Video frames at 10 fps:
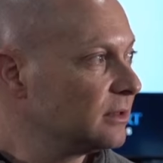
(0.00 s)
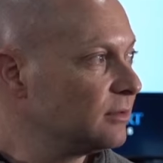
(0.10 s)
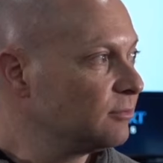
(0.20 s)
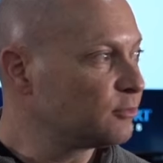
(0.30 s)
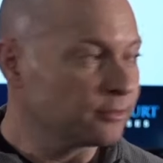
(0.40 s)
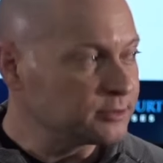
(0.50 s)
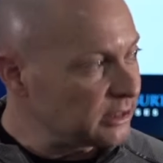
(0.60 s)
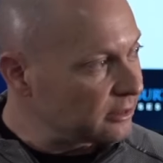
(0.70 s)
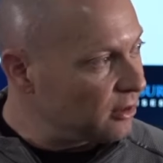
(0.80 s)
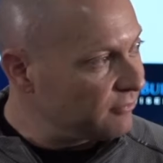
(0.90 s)
and he, from
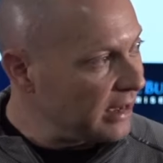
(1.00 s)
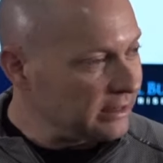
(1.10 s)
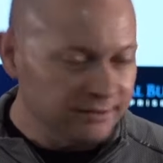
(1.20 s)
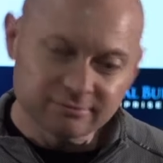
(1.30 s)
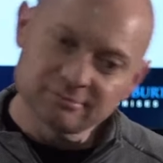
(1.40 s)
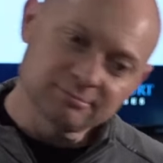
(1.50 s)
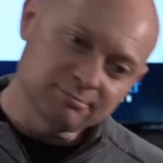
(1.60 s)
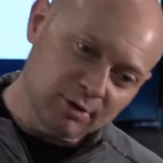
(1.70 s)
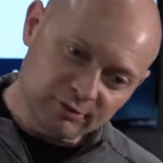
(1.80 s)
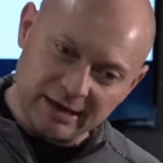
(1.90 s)
Silicon Valley
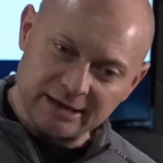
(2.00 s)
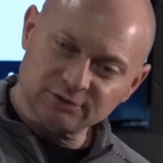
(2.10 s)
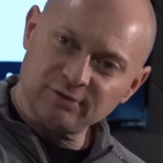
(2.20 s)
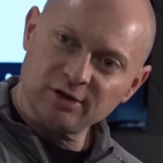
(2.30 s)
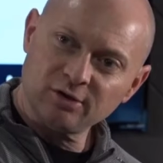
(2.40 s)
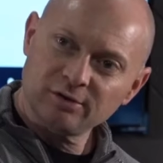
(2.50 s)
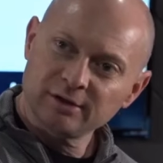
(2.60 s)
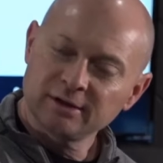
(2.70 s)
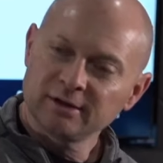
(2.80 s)
moved to Nashville,